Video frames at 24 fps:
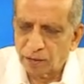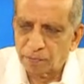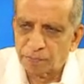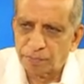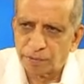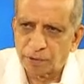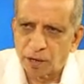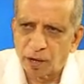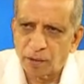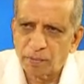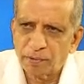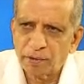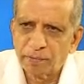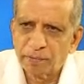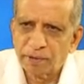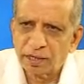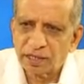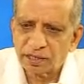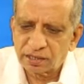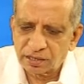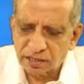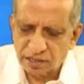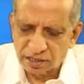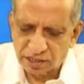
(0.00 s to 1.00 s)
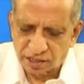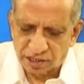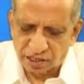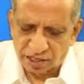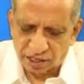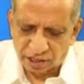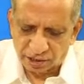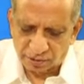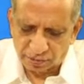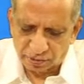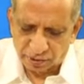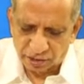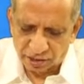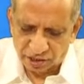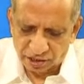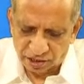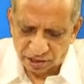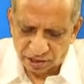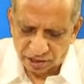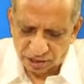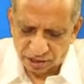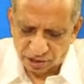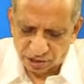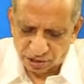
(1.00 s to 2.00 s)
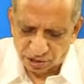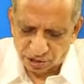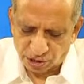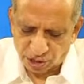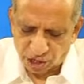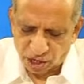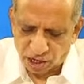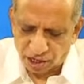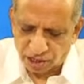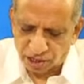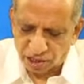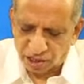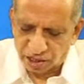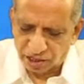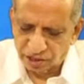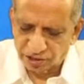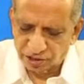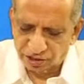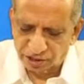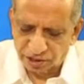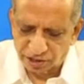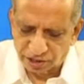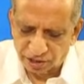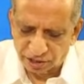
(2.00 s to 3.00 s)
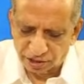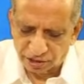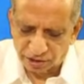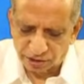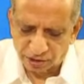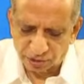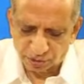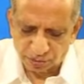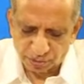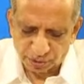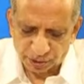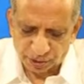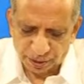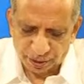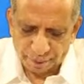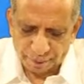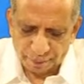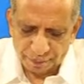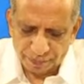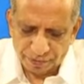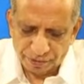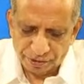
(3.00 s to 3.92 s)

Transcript: Probabilistic explanations are considered to be